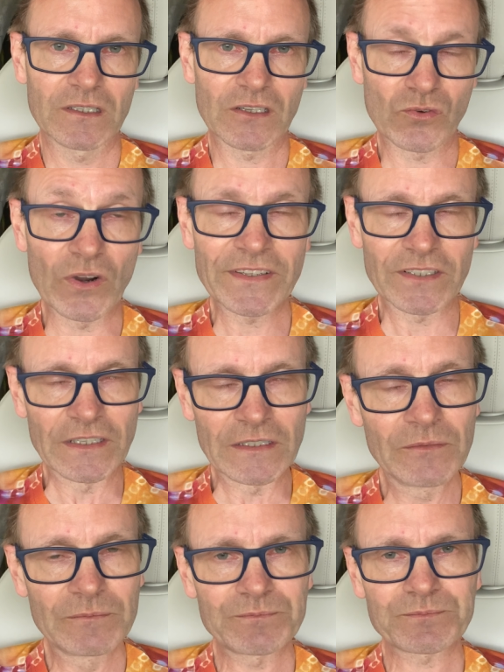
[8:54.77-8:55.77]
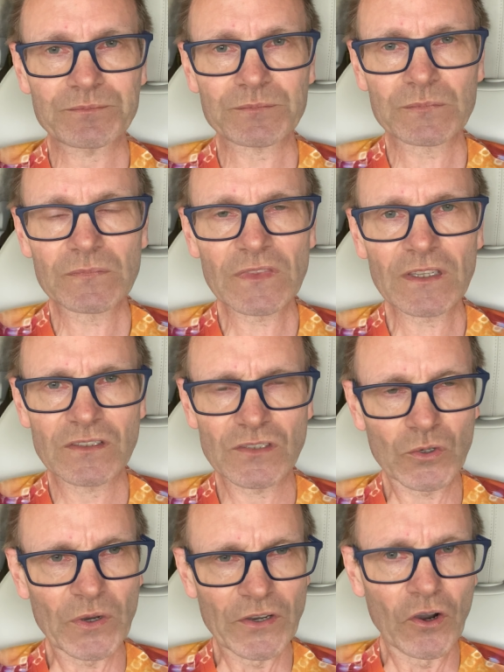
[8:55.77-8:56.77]
gritting. So
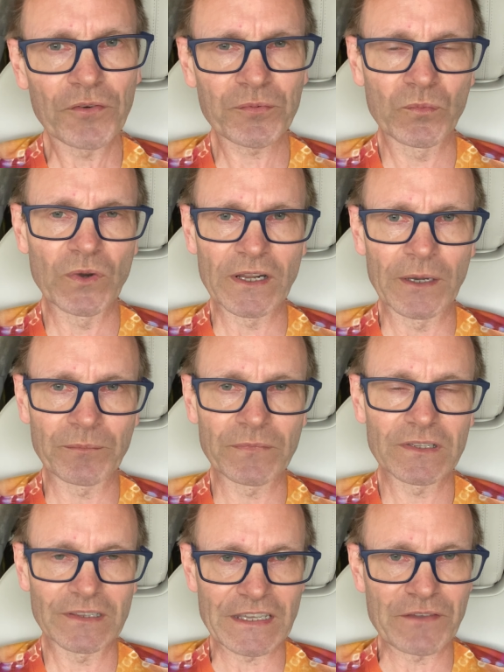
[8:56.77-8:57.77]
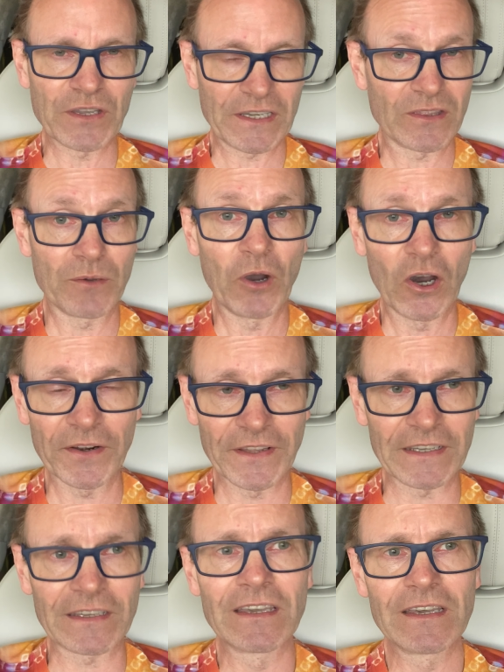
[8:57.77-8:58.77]
quite often when I'm leaving in the
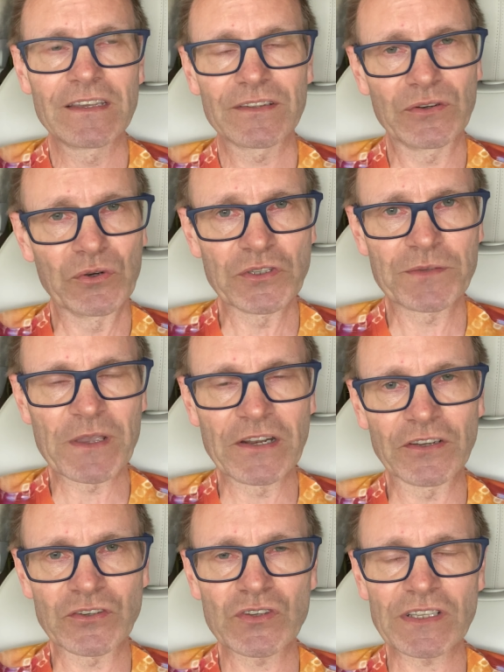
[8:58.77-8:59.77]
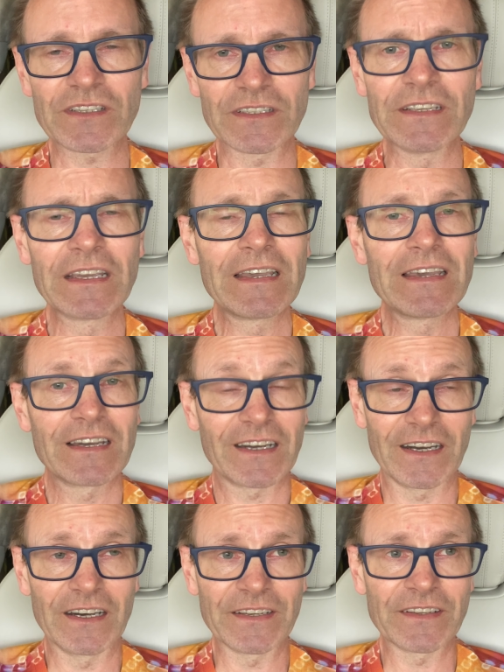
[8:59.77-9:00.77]
morning, the road's been untreated.
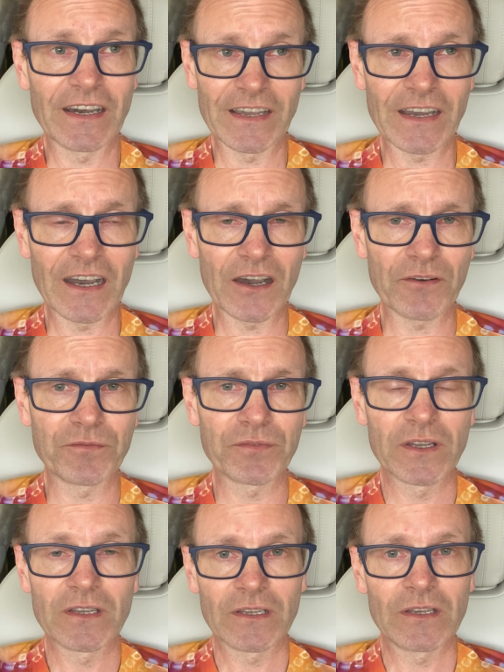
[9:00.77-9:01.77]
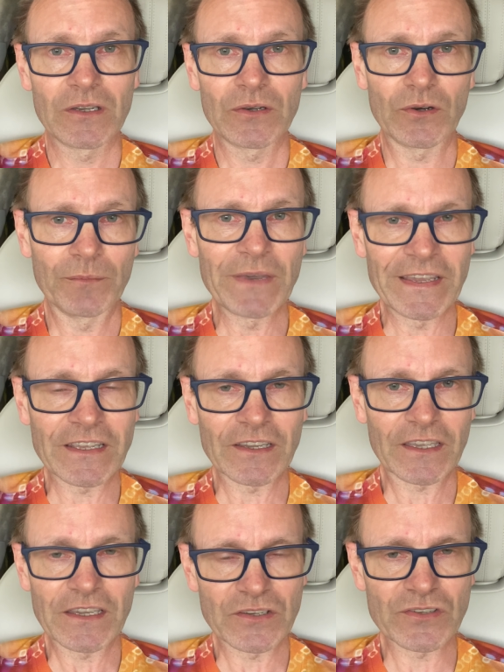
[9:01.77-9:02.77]
And I have, on many
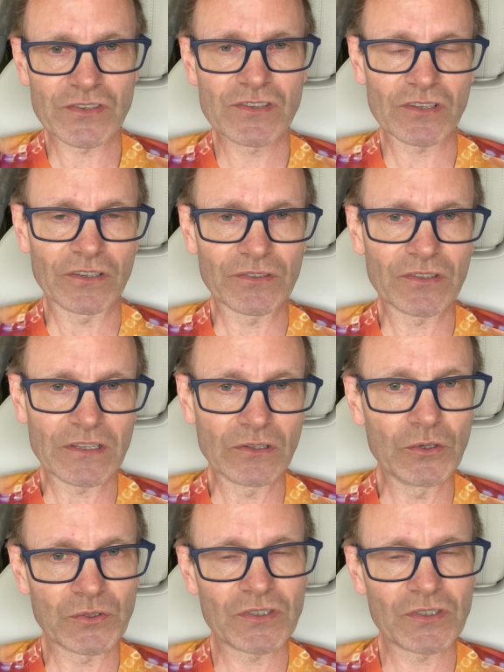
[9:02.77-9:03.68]
occasions, turned the low